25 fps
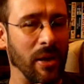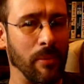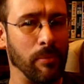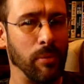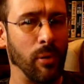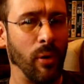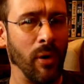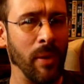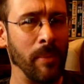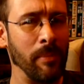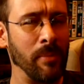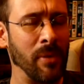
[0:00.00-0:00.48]
a
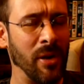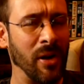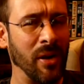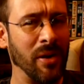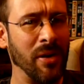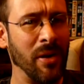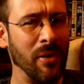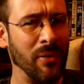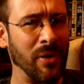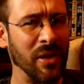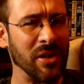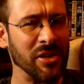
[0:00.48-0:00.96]
point, but I
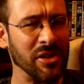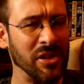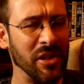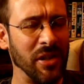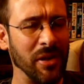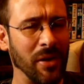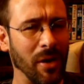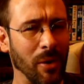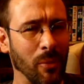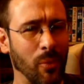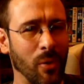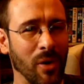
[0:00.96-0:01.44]
don't actually
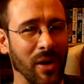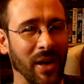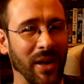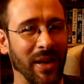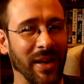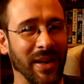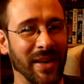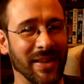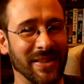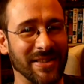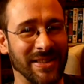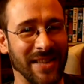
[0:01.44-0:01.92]
know what it
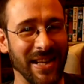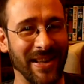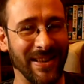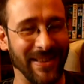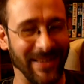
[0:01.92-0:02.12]
is.